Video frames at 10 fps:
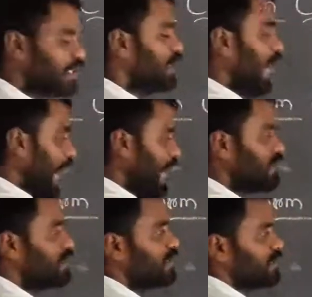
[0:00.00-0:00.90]
As
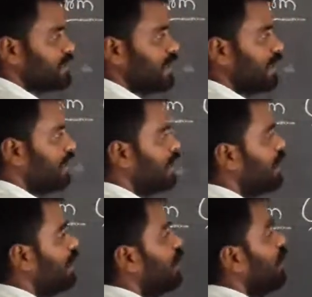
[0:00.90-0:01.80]
a result,
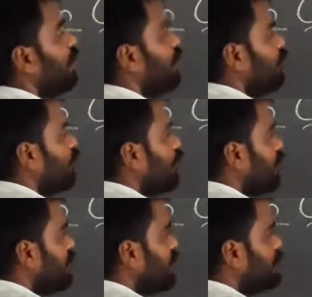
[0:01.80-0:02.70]
when
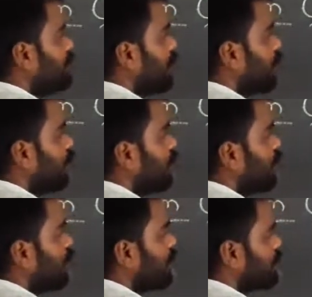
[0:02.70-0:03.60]
this particular
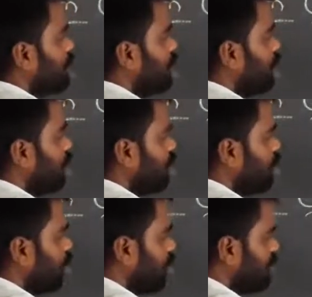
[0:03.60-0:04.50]
speed of the
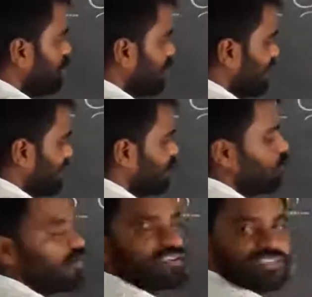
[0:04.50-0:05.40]
object is
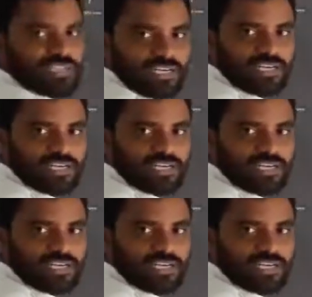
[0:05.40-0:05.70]
constant,